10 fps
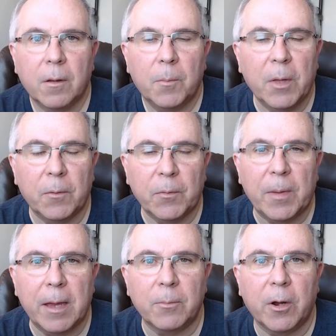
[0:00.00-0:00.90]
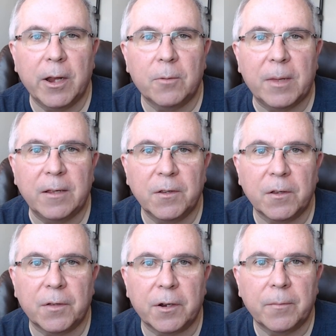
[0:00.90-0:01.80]
Bill from Ham Radio Basics
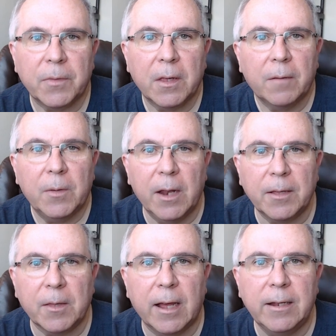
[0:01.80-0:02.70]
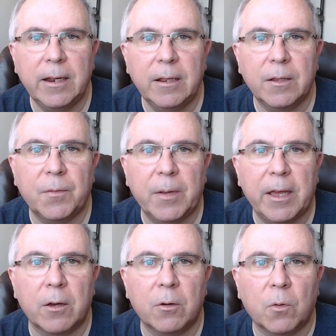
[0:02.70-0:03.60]
here. If you like the content of this
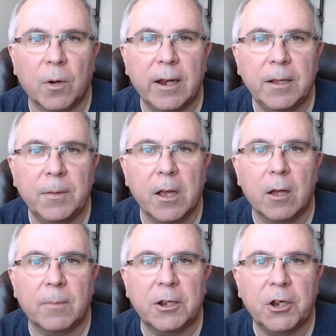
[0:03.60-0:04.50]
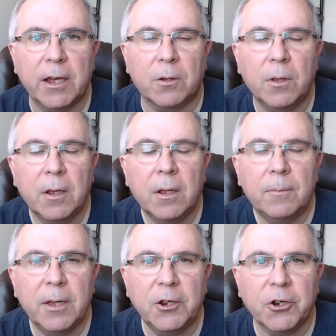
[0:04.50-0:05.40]
video or anything on my channel,
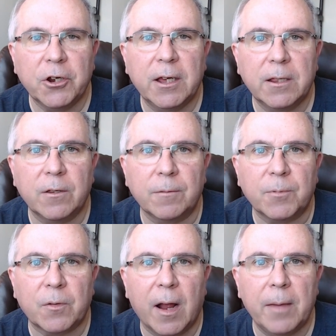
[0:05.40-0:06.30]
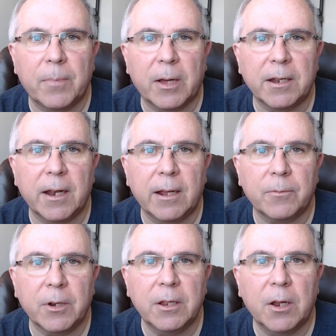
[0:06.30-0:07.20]
make sure you hit the subscribe button and
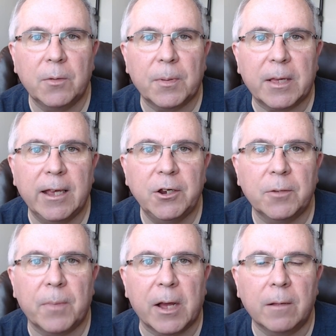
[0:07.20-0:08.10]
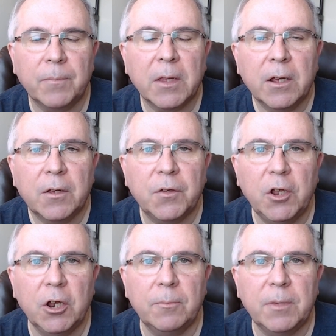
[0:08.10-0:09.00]
ring the notification bell so you
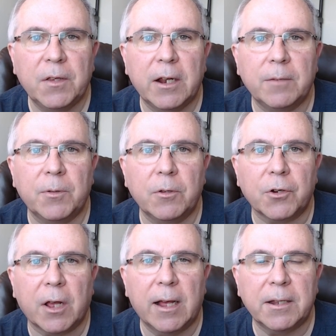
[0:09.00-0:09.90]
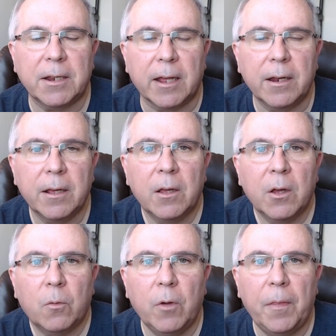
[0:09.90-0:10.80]
don't miss any future content.
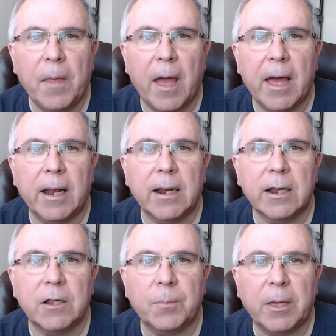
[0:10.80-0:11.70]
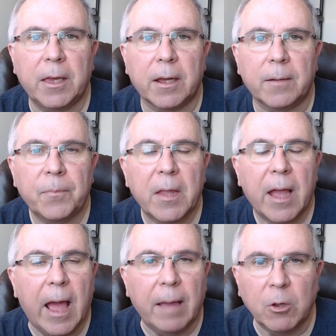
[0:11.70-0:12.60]
With that, let's begin.
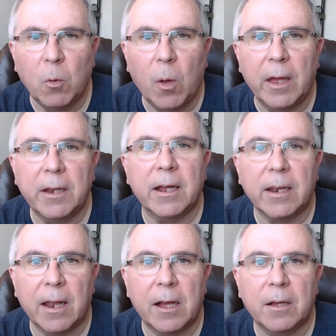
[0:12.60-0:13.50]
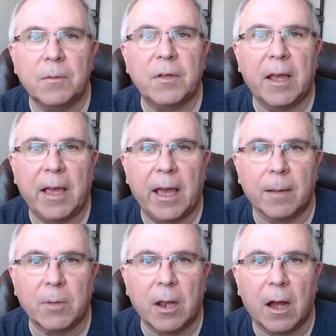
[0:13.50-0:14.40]
Everyone loves a ham
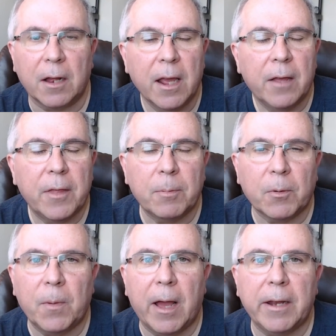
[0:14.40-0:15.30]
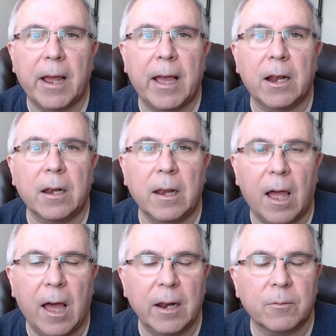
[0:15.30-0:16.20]
clock. They provide a
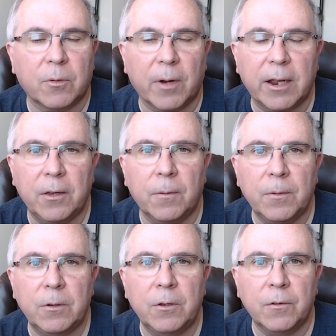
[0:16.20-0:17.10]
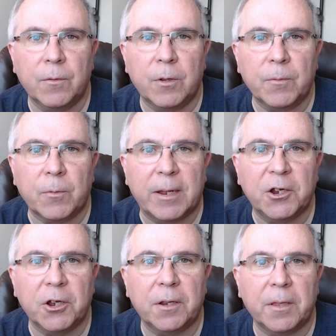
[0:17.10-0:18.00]
lot of great useful
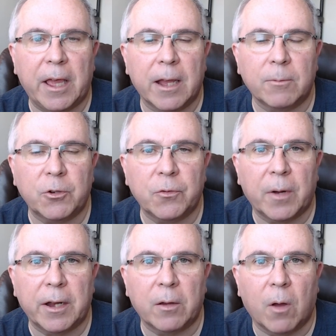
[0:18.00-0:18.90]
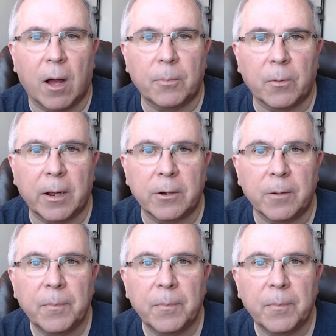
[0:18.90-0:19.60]
information to the amateur radio operator.